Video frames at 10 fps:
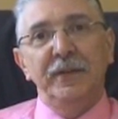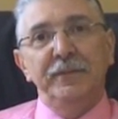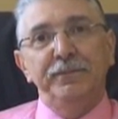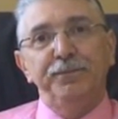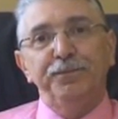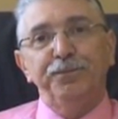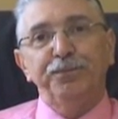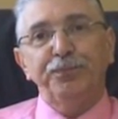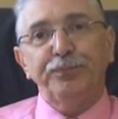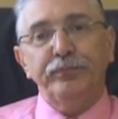and
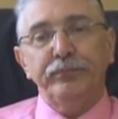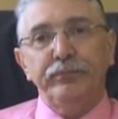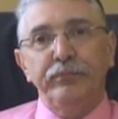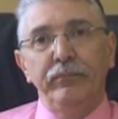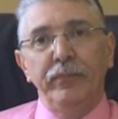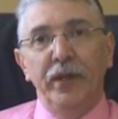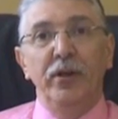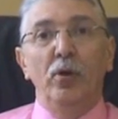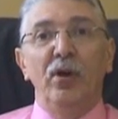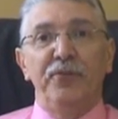
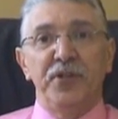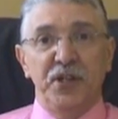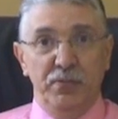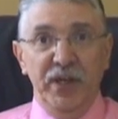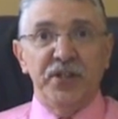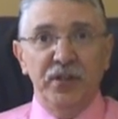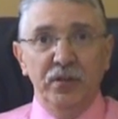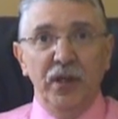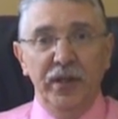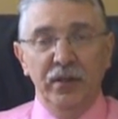the office is based
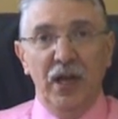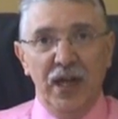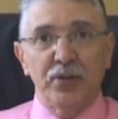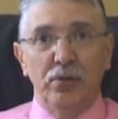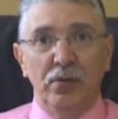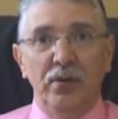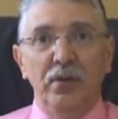in Glasgow.